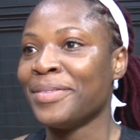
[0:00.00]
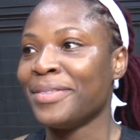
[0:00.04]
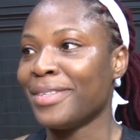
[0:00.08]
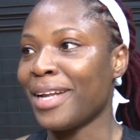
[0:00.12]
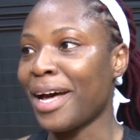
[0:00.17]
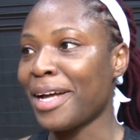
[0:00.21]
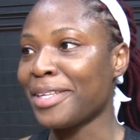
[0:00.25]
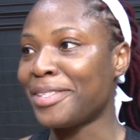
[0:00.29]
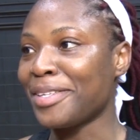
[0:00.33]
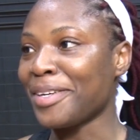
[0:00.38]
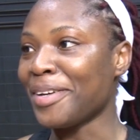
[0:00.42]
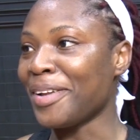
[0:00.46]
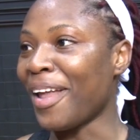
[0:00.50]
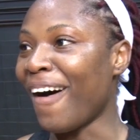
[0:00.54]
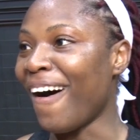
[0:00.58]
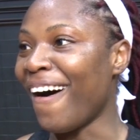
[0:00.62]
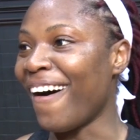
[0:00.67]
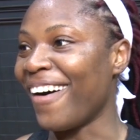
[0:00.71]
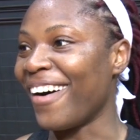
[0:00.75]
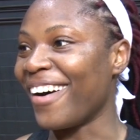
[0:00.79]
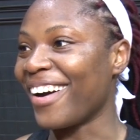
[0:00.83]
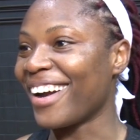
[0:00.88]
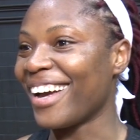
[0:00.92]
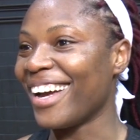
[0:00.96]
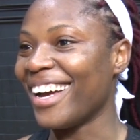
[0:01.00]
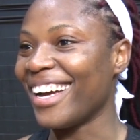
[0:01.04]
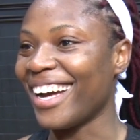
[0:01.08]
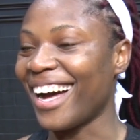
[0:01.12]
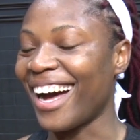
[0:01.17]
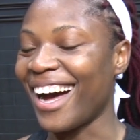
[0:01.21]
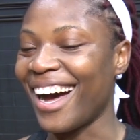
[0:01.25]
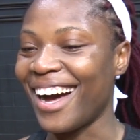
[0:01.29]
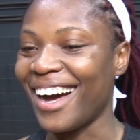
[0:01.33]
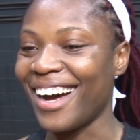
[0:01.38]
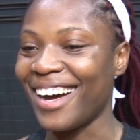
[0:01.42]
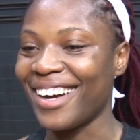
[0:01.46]
Not too long.
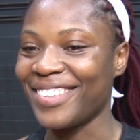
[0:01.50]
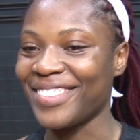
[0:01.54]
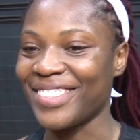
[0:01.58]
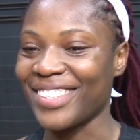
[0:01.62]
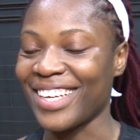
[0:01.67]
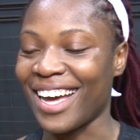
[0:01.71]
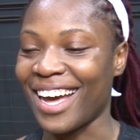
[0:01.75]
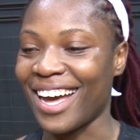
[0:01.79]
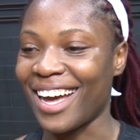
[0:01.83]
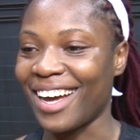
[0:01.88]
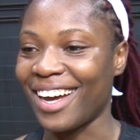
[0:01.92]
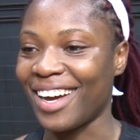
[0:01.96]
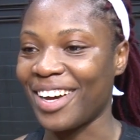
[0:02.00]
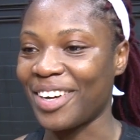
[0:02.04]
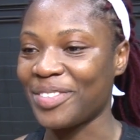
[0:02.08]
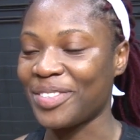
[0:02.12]
Uh, yeah,